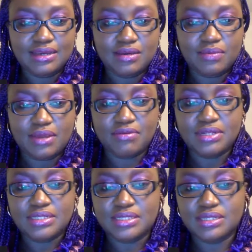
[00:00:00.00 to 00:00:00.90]

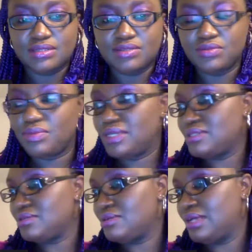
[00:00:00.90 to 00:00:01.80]
Irene is here to do
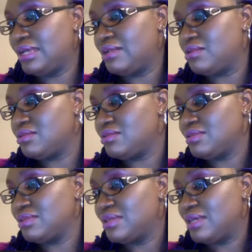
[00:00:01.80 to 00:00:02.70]
mental health,